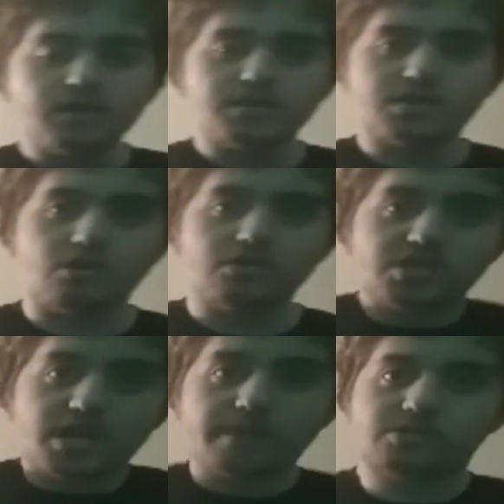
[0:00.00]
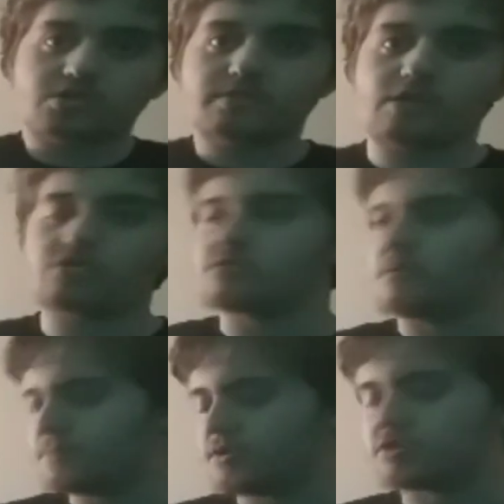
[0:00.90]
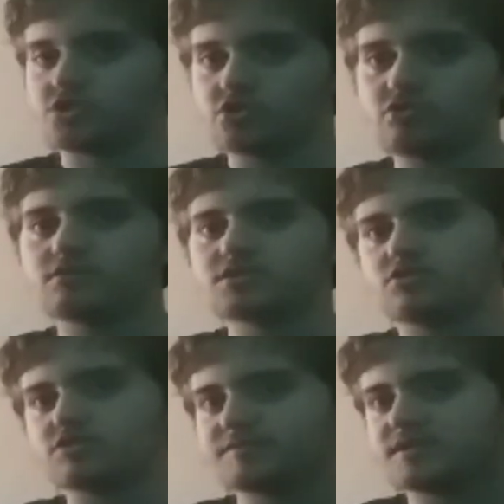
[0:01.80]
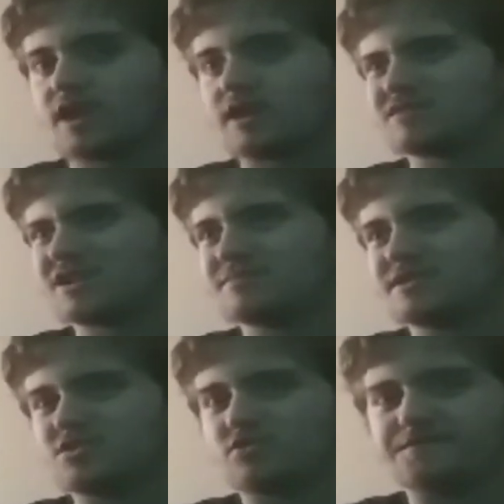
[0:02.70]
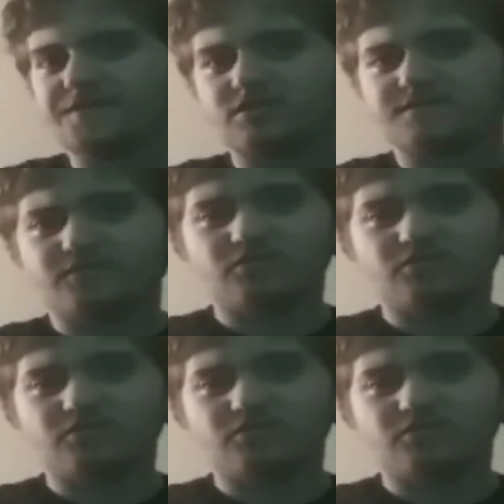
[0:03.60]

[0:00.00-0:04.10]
So is James going to go into a book tour? So which means I'm going to be no fears for